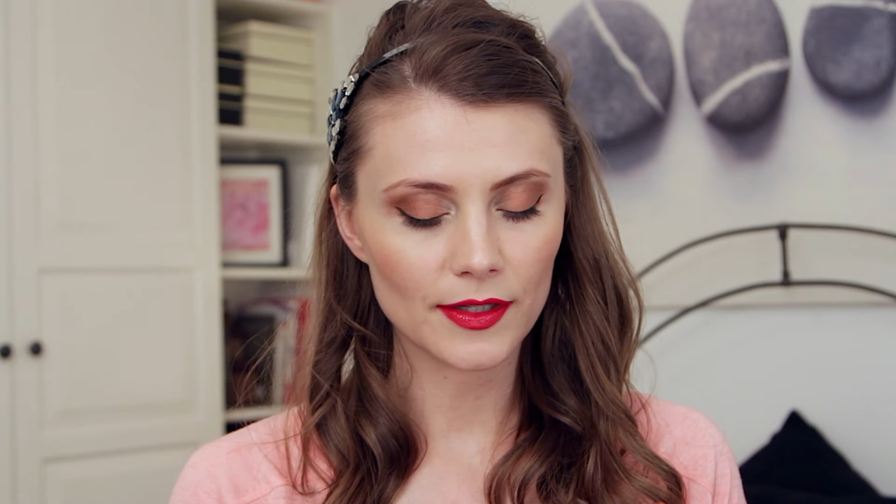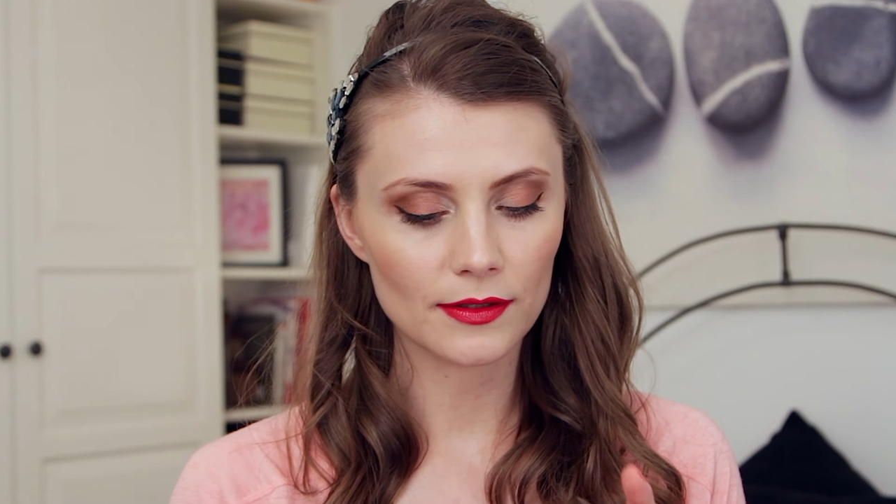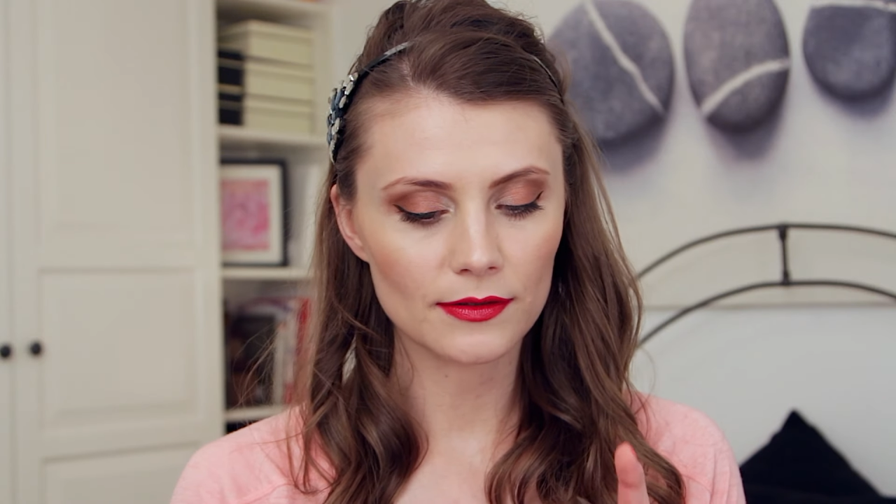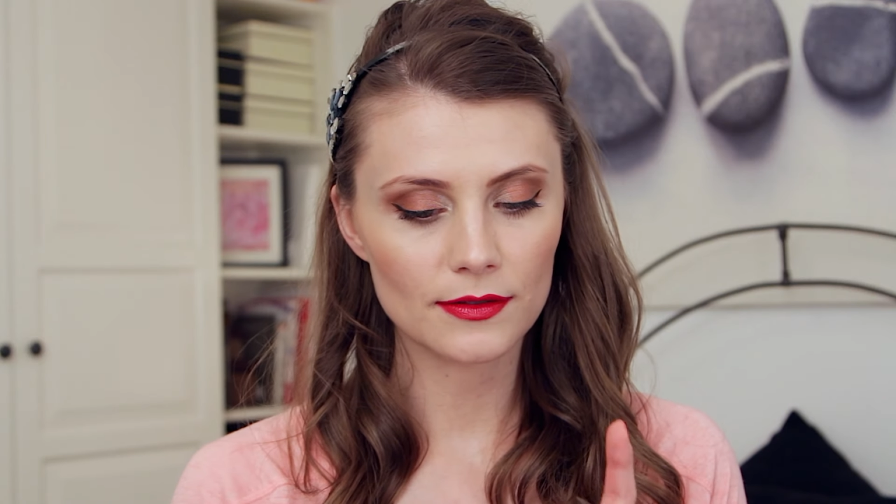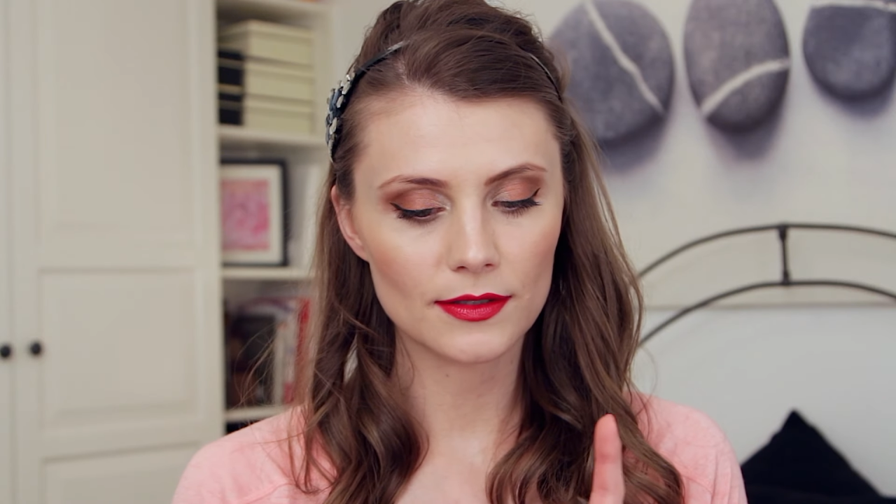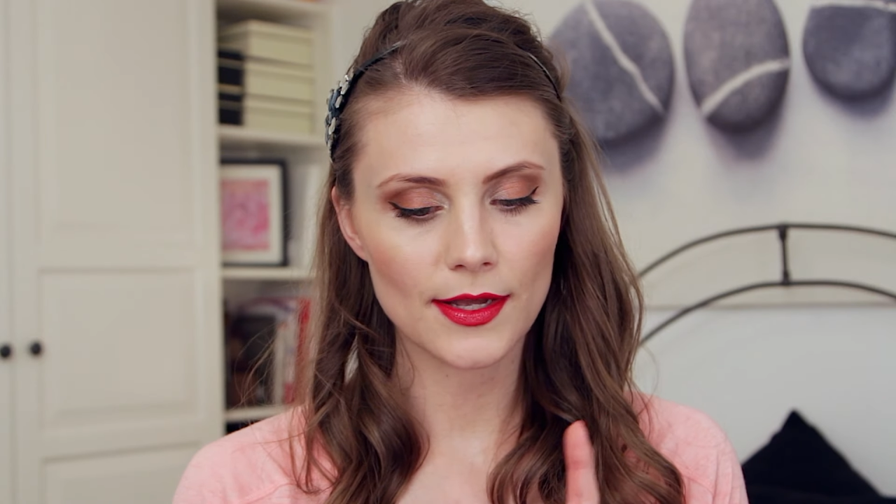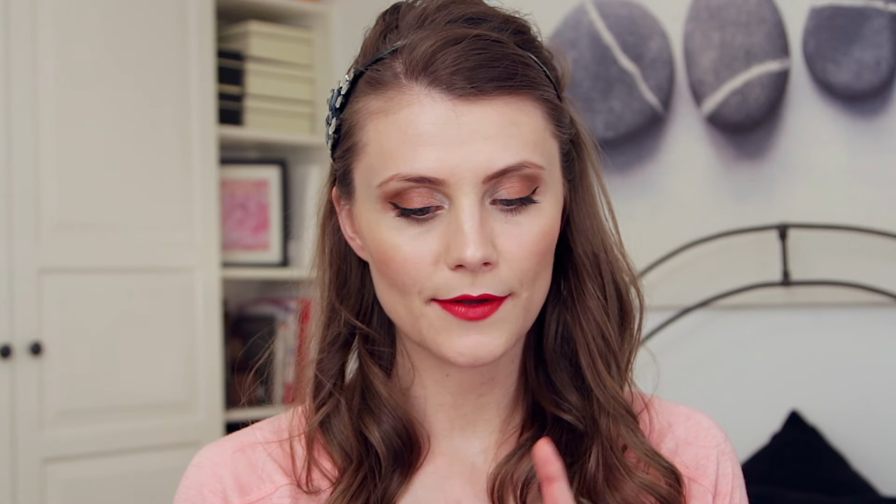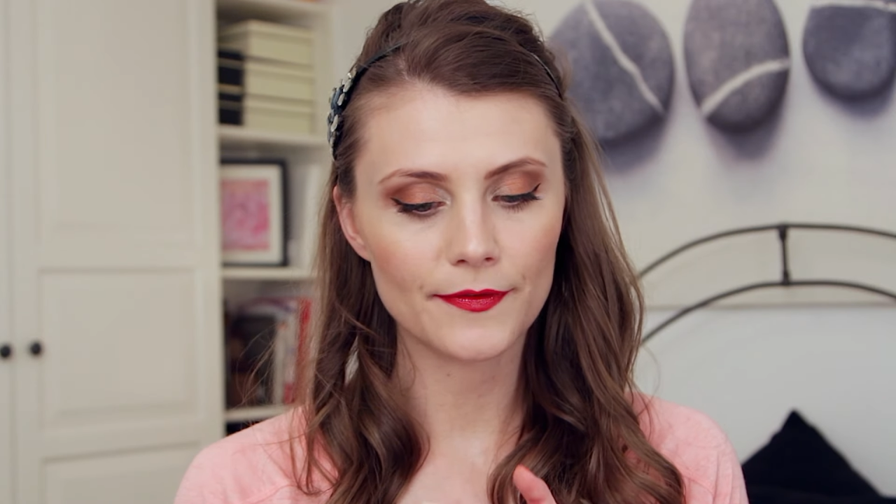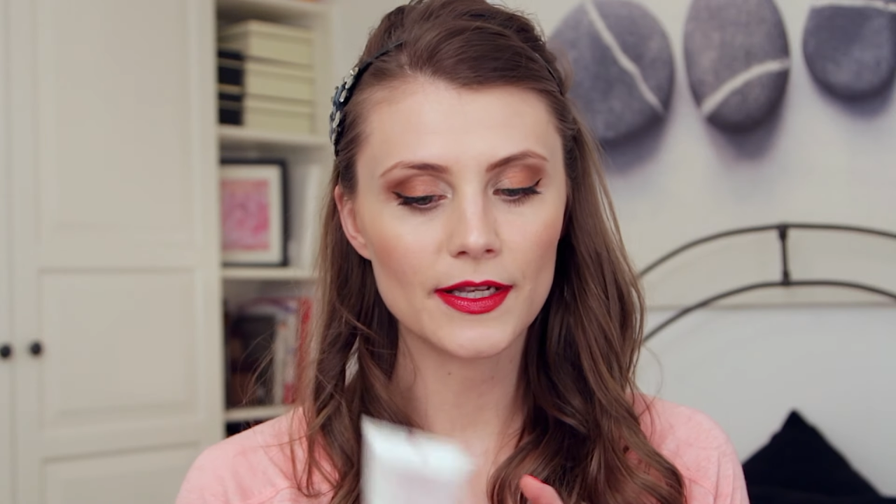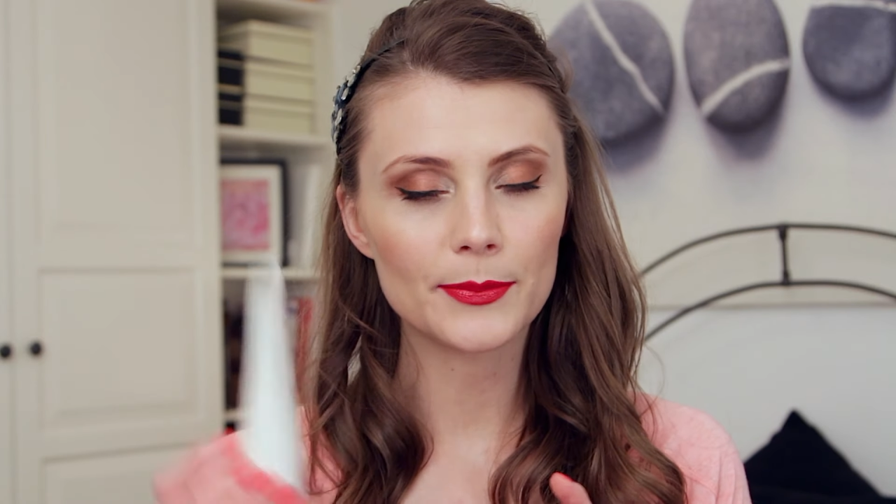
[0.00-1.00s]
it's
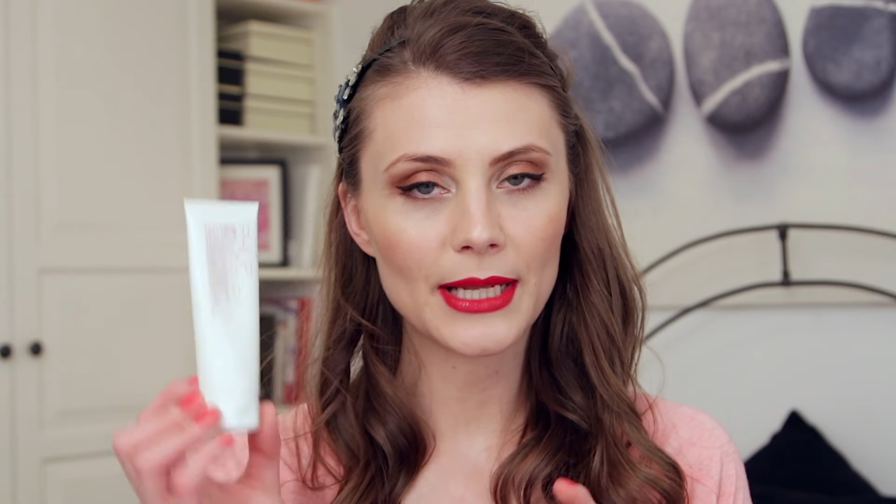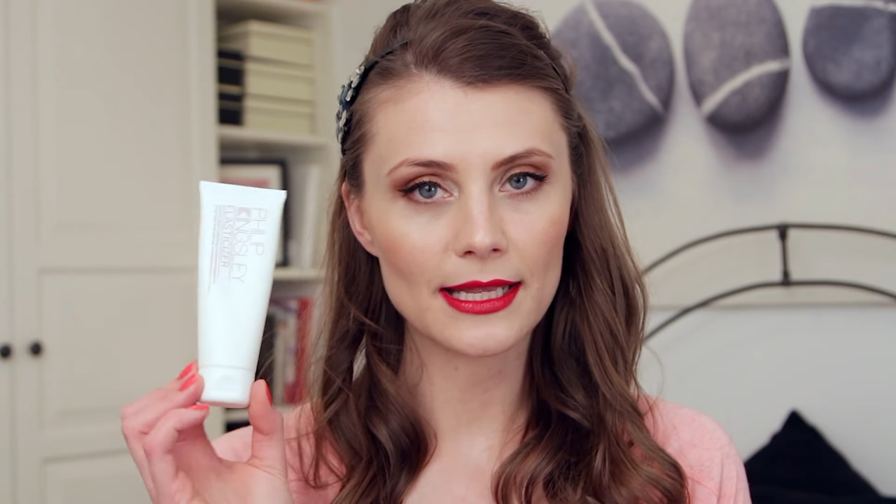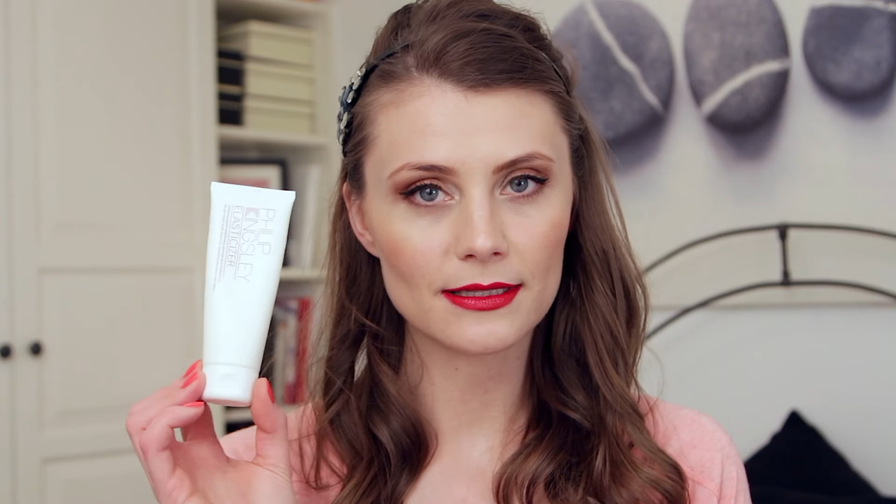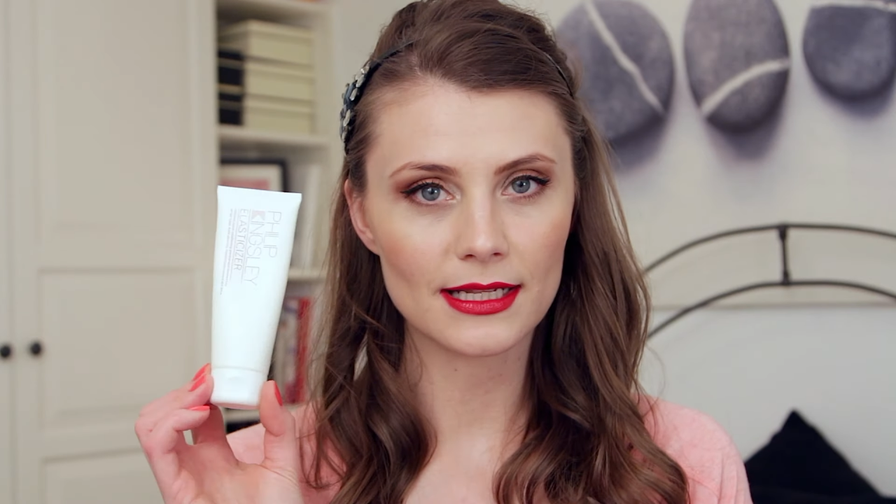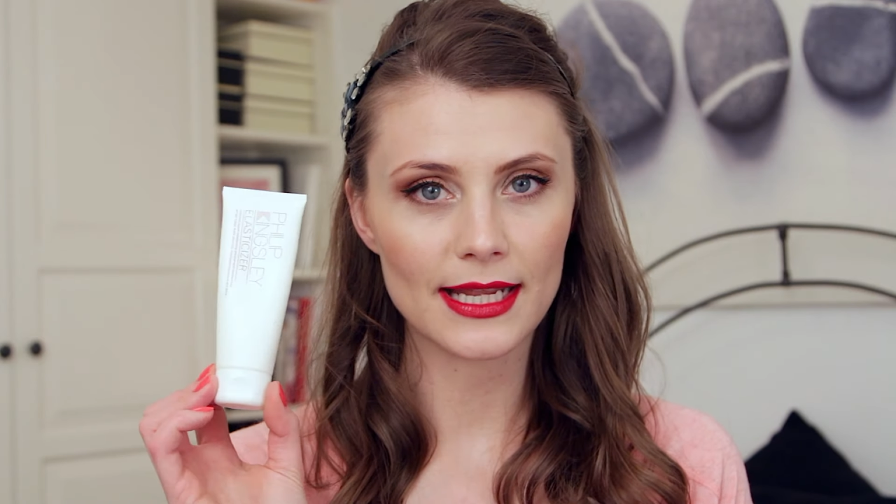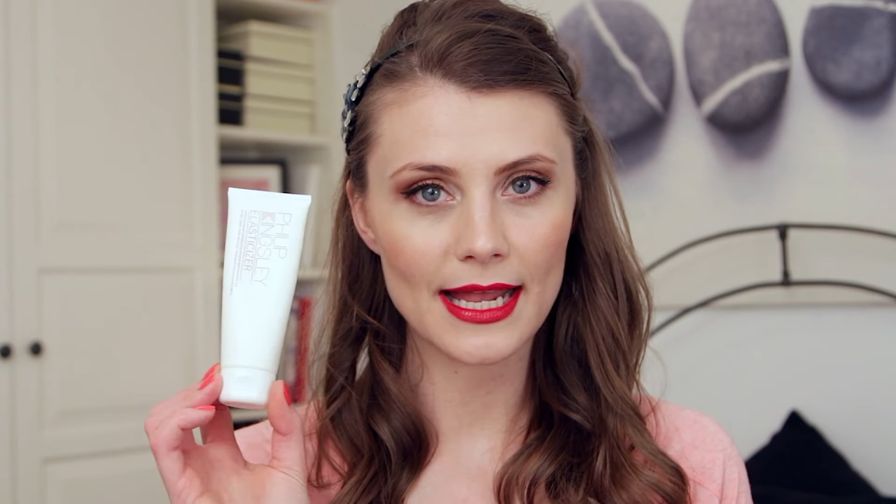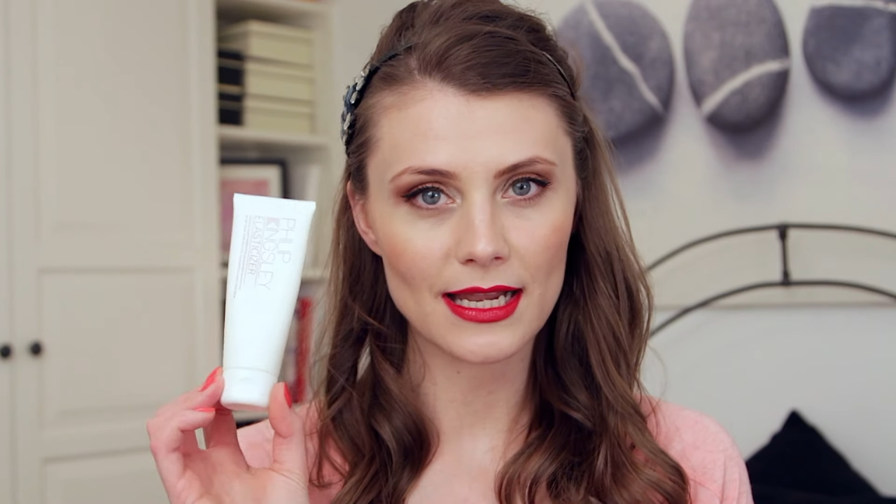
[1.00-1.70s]
a Philip Kingsley